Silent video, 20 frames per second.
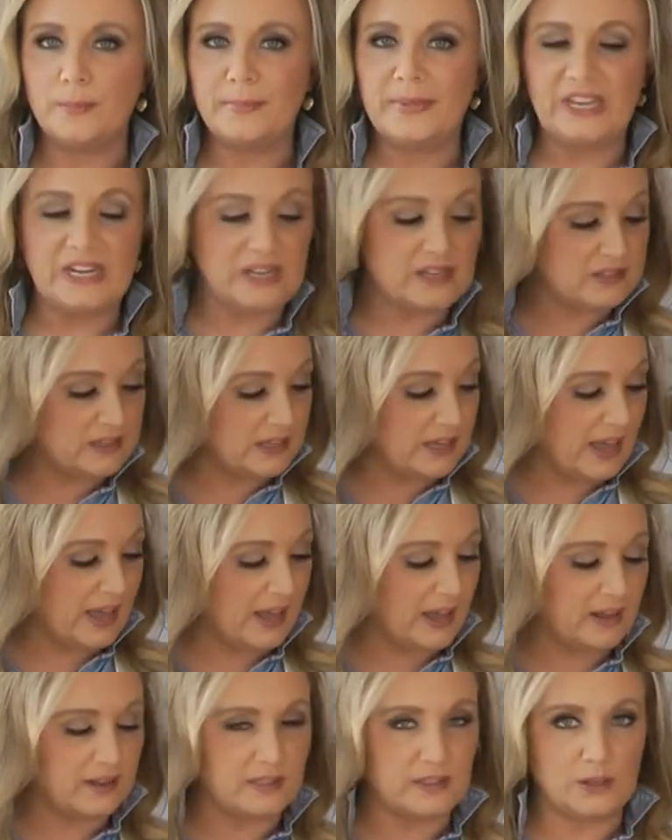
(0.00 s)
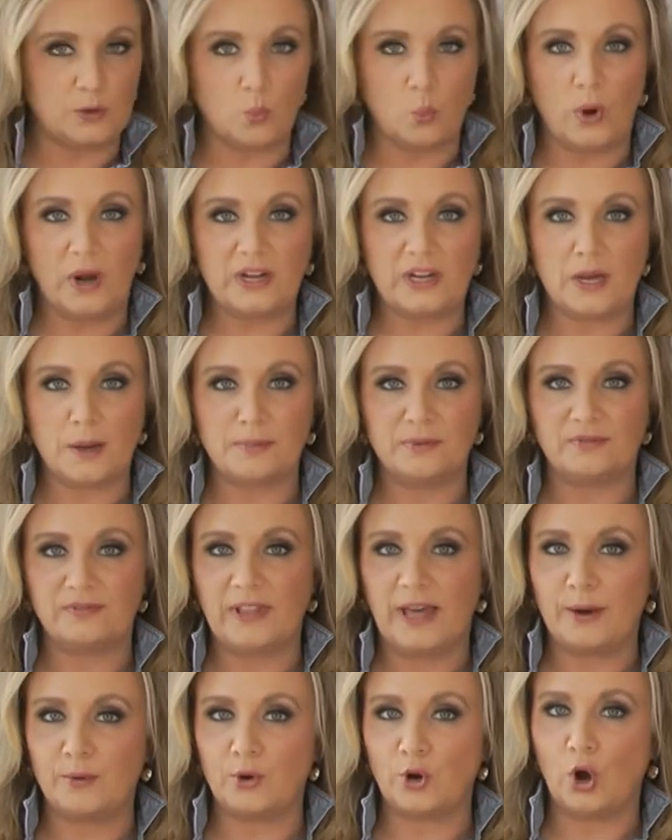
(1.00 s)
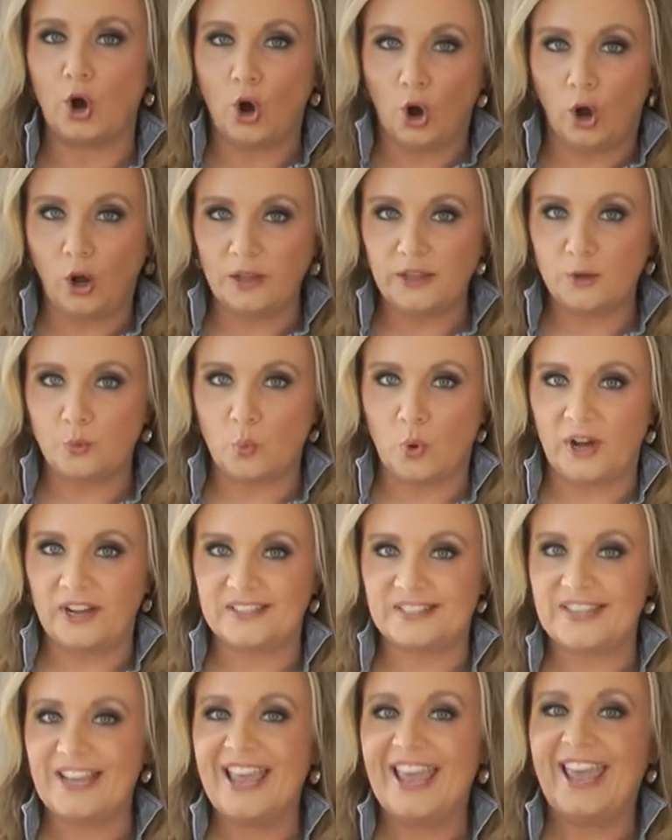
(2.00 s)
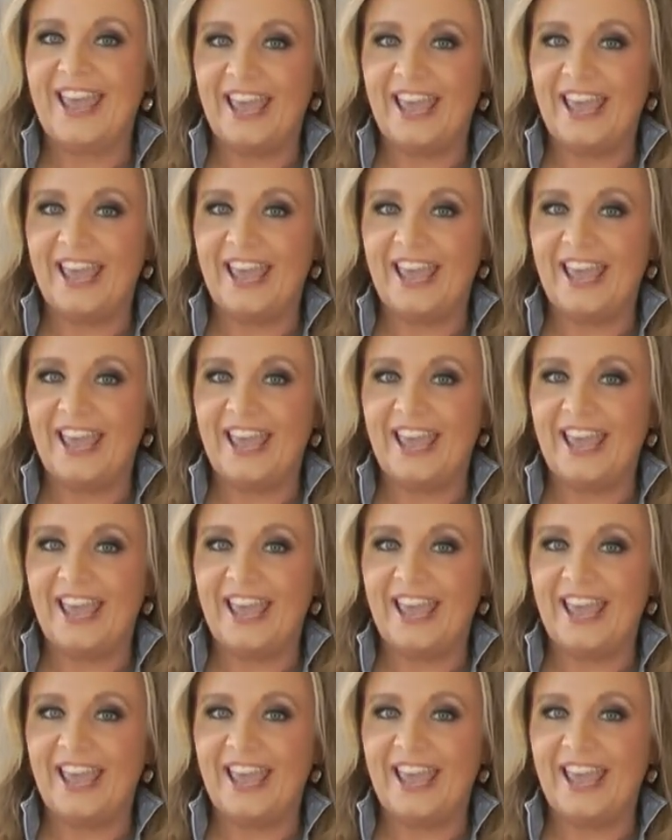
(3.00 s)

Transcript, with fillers: immediately add the one cup of flour all at once,